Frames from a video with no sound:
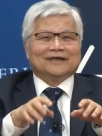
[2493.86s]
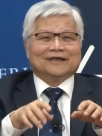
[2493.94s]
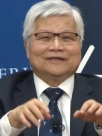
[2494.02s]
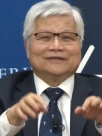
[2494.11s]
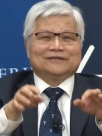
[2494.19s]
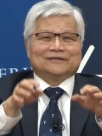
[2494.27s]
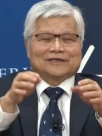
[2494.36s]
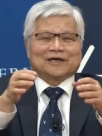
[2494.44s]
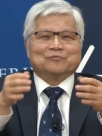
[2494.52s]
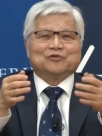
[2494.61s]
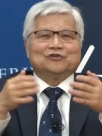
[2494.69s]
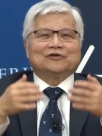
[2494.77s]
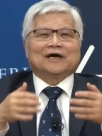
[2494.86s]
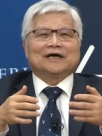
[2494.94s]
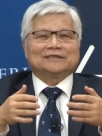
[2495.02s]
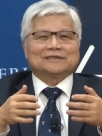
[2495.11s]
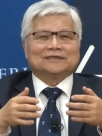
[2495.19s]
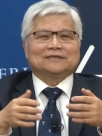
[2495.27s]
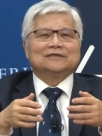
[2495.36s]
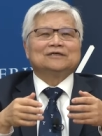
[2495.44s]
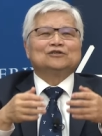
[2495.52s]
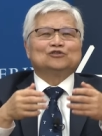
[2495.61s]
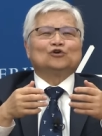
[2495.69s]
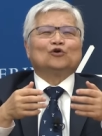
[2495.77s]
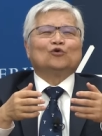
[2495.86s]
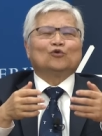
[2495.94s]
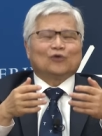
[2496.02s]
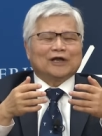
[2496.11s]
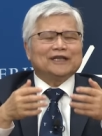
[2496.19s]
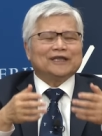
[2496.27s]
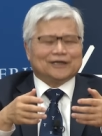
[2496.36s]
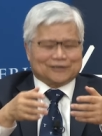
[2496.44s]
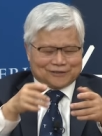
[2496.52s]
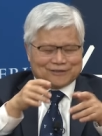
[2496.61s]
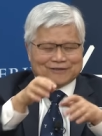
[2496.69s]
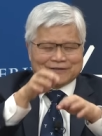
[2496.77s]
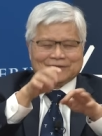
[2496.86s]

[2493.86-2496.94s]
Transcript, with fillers: And the computer asks, so what else?